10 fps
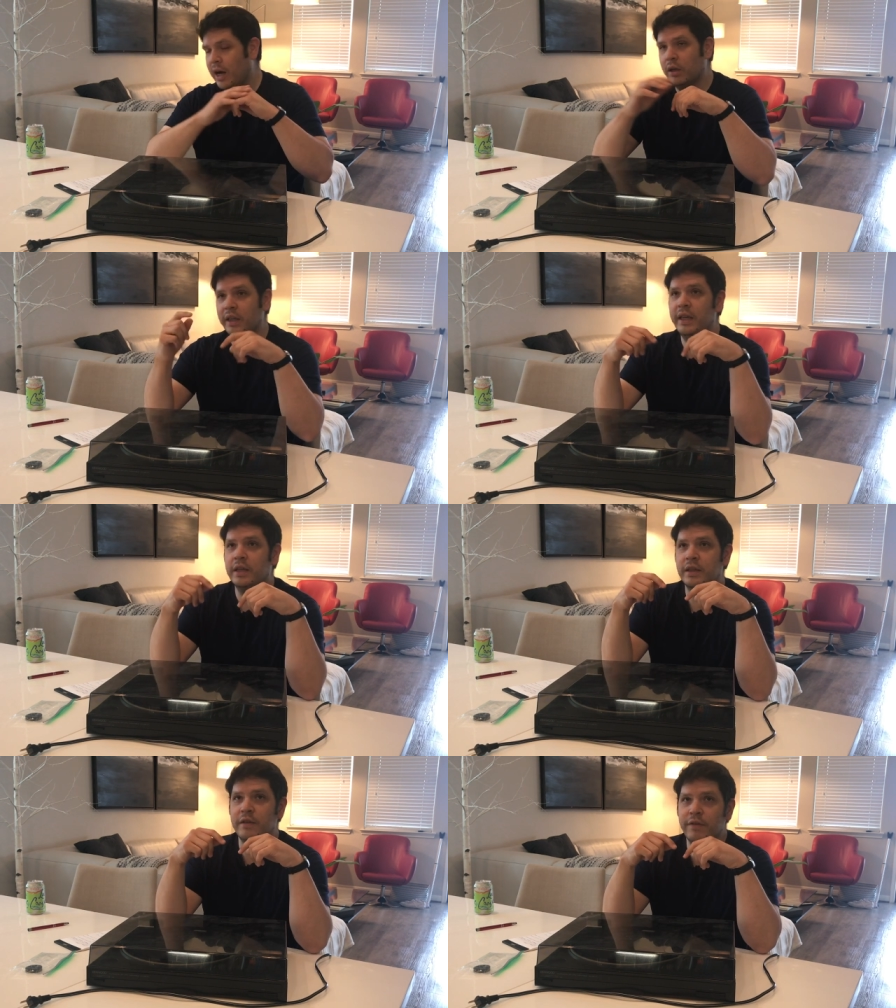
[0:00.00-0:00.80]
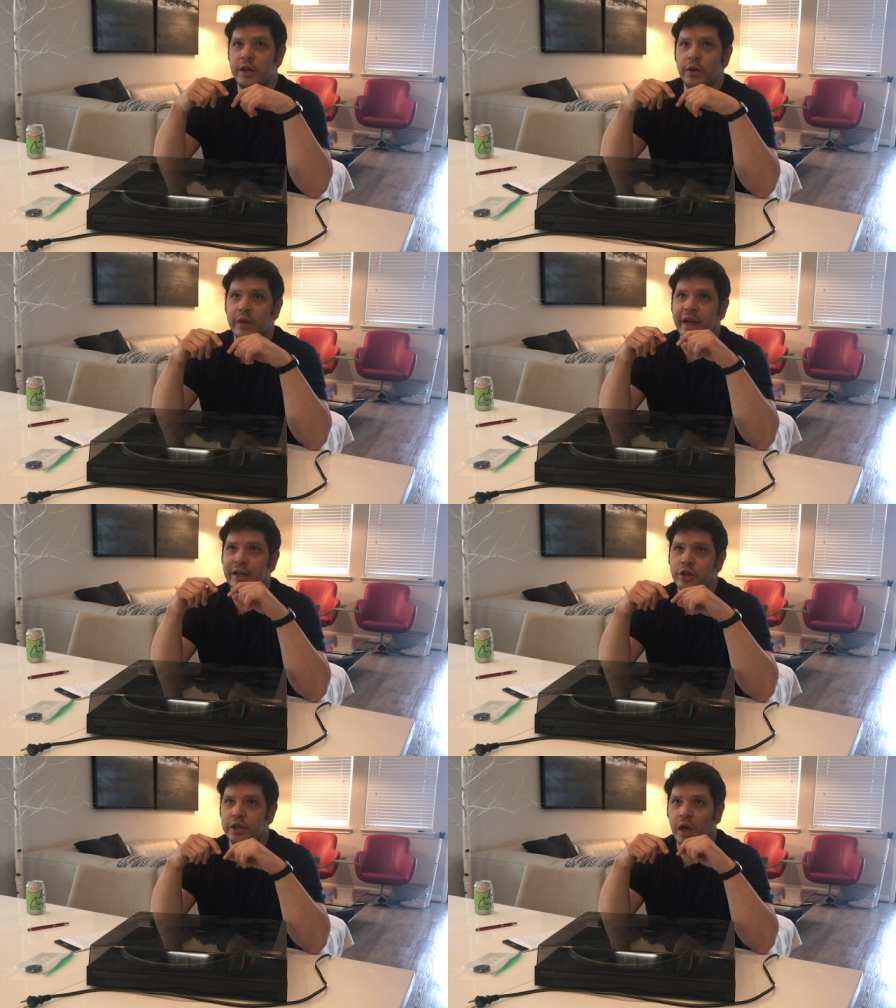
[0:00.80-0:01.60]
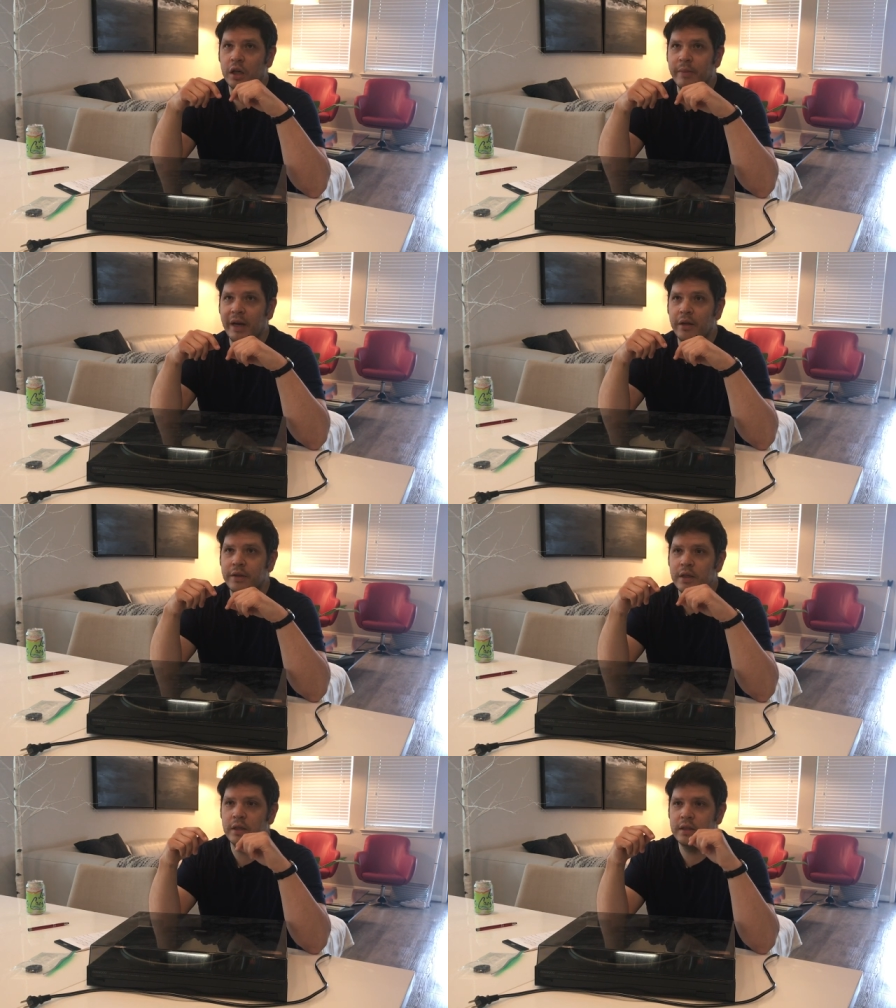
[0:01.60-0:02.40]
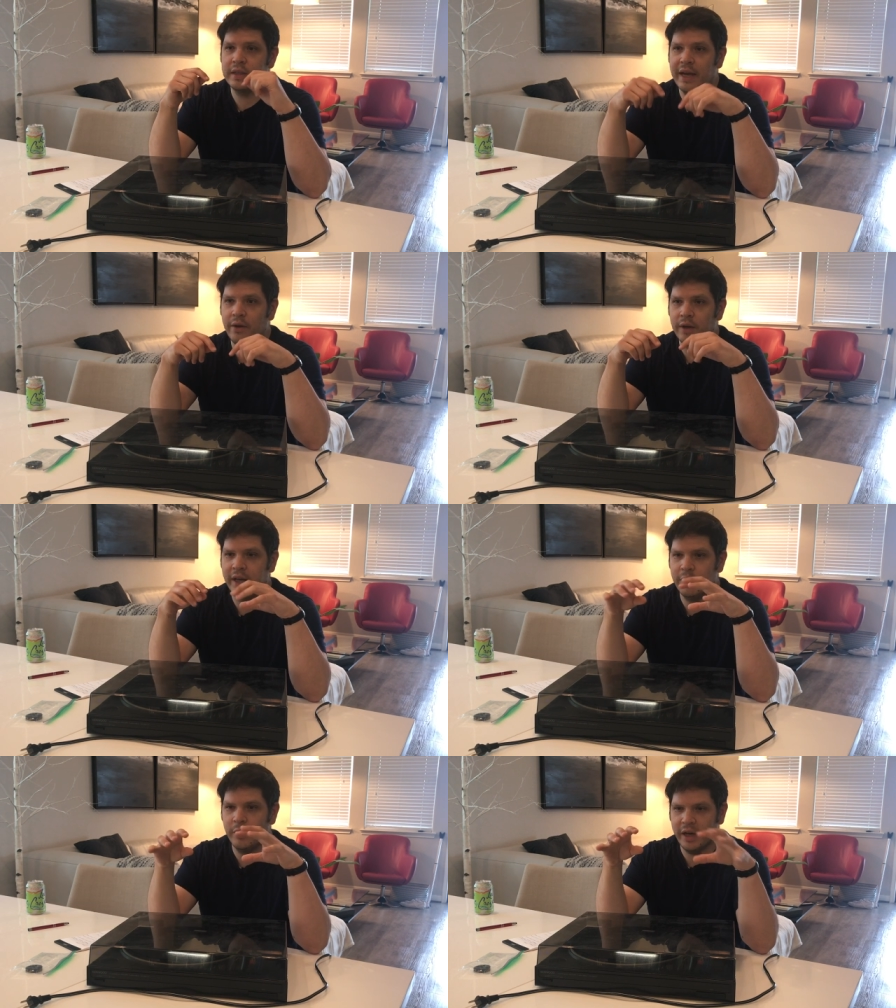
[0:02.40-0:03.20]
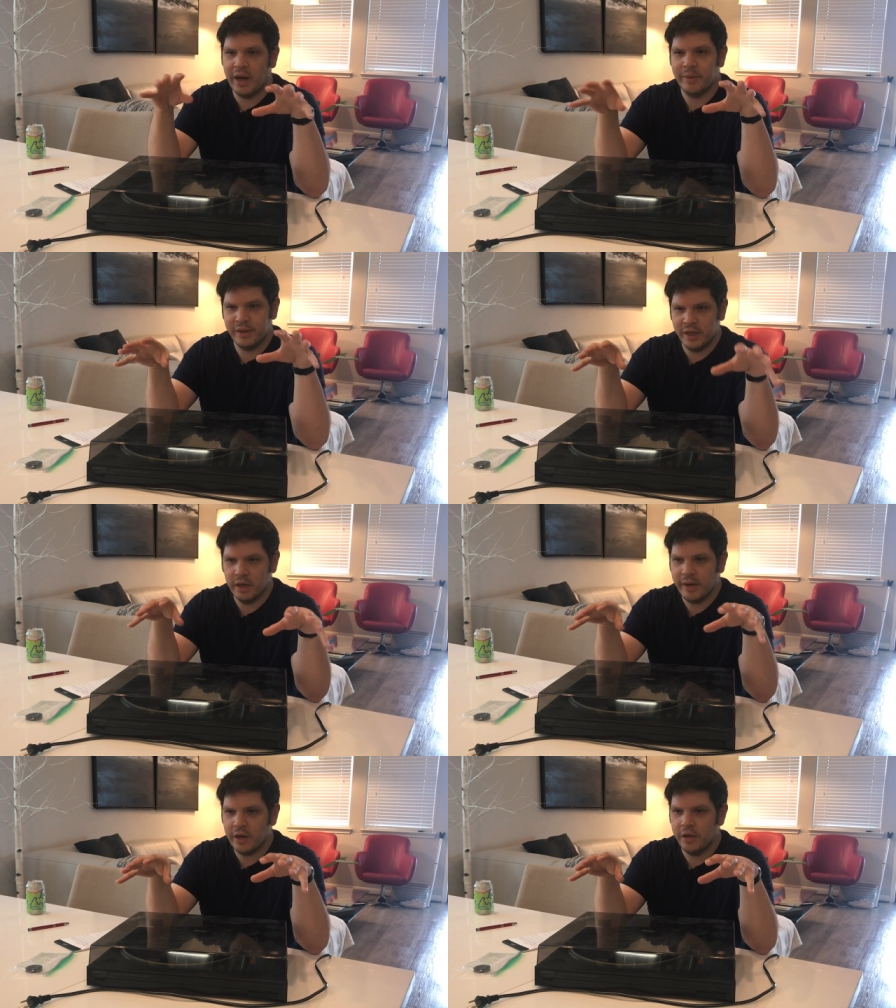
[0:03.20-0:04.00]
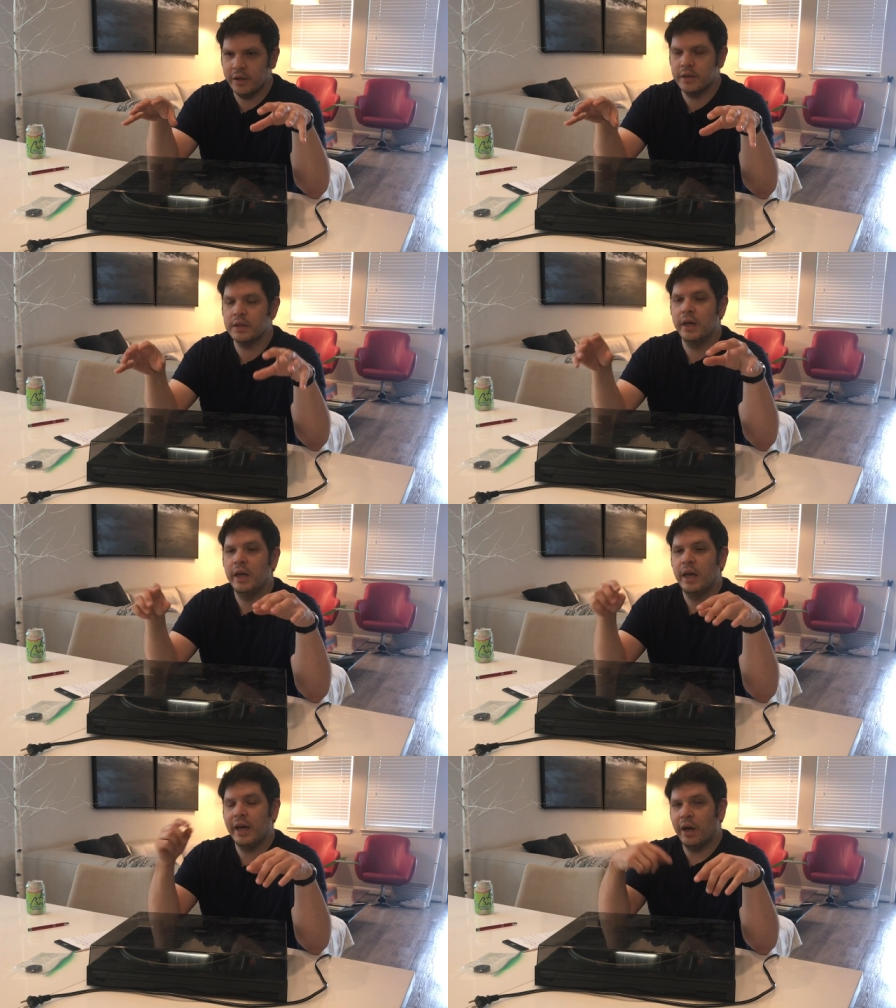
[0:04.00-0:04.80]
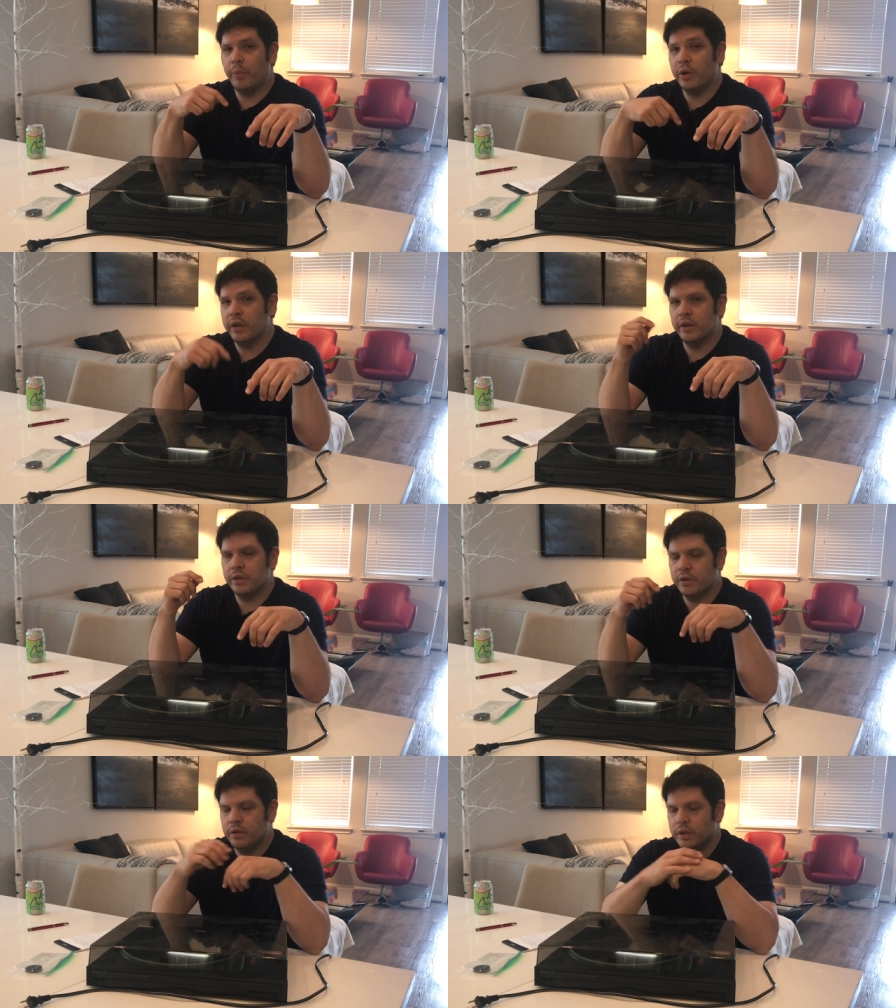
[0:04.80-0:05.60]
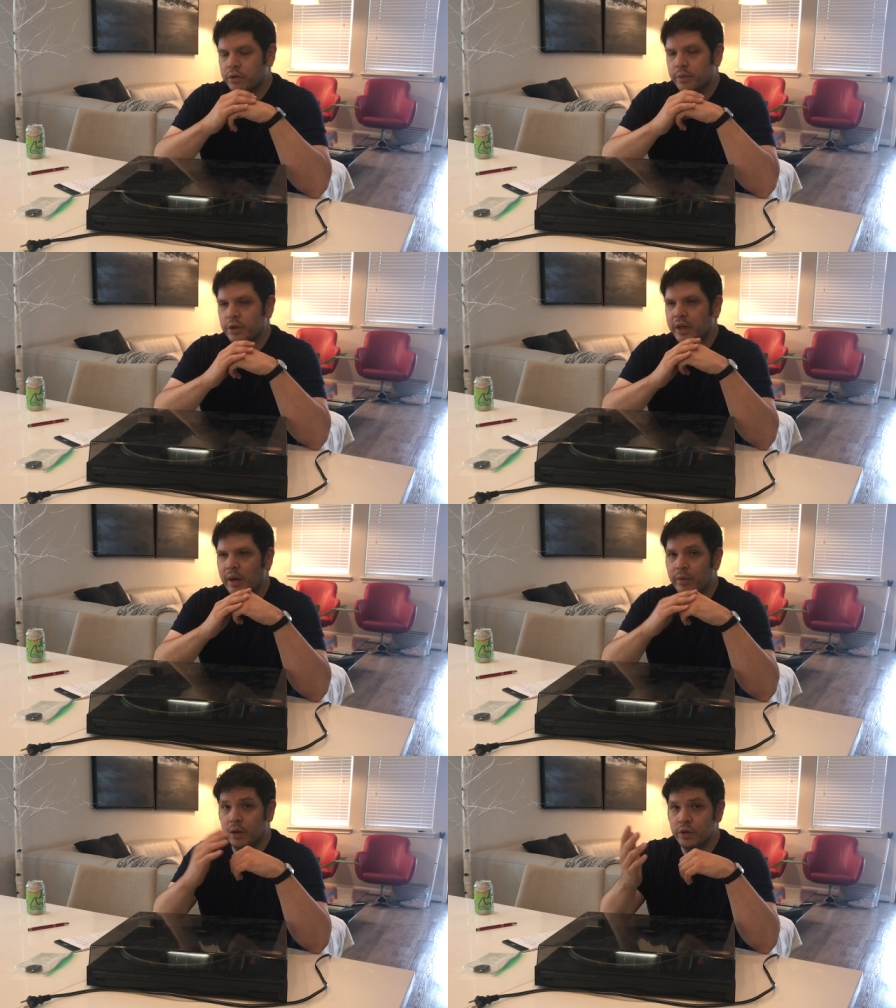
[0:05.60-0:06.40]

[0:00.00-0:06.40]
I'll link the video that actually talked about the sound, like what got me thinking about all this, and I'll put it in the description down below.